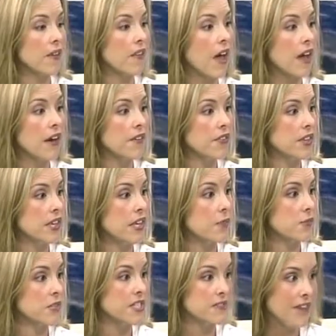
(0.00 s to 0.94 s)
a lot of the
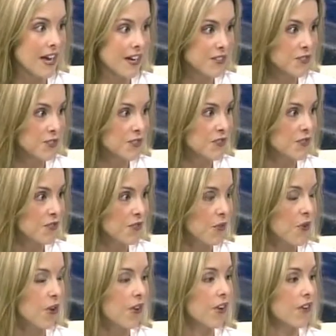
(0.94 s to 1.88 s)
risk factors
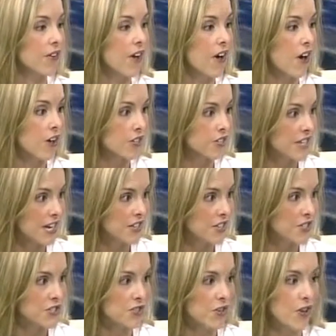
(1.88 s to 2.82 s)
for heart attack
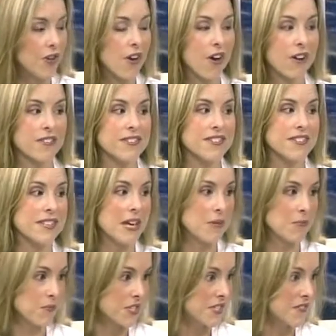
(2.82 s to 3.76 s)
and stroke are the
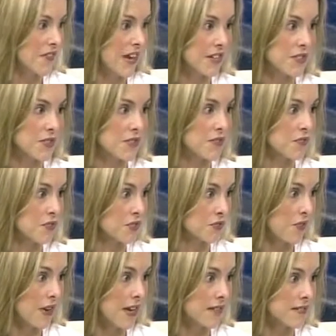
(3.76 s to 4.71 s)
same risk factors for
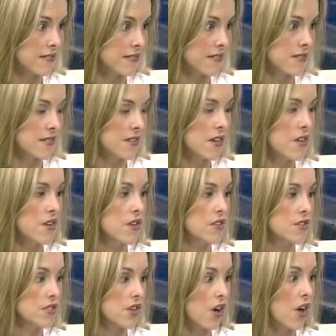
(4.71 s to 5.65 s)
psoriasis.
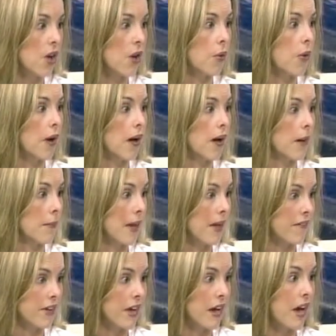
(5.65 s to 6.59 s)
So
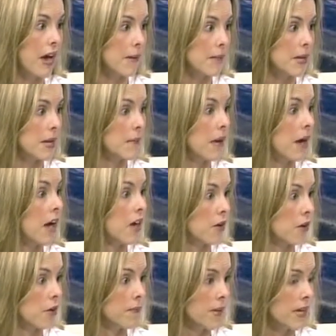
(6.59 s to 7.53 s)
having a high
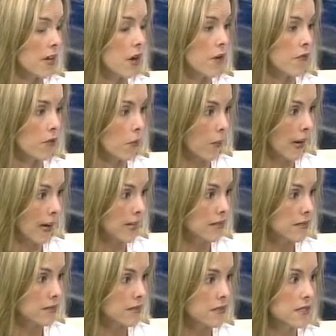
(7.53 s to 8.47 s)
BMI or being
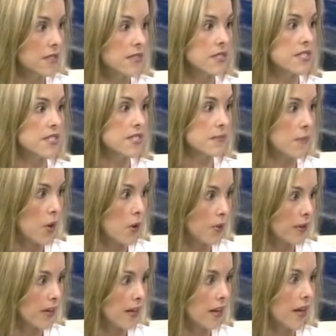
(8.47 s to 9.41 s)
overweight,
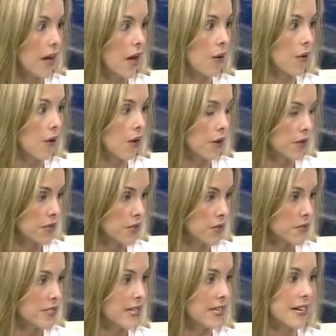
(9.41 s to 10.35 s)
smoking, alcohol
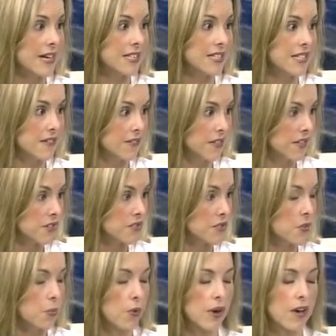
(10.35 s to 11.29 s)
use, inactivity.
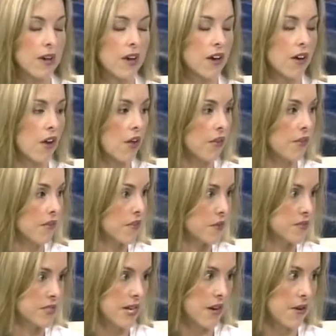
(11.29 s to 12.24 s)
So working on all of
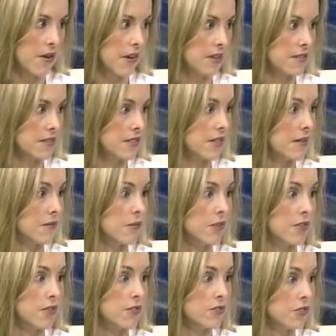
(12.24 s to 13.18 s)
those areas can
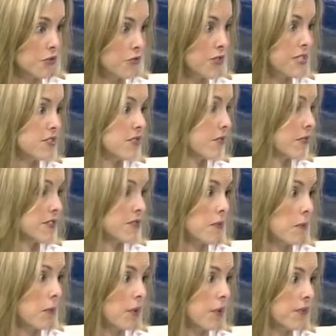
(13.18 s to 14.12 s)
decrease your risk
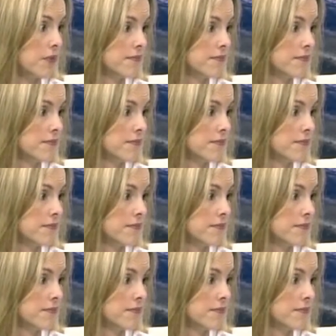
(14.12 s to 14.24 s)
for both.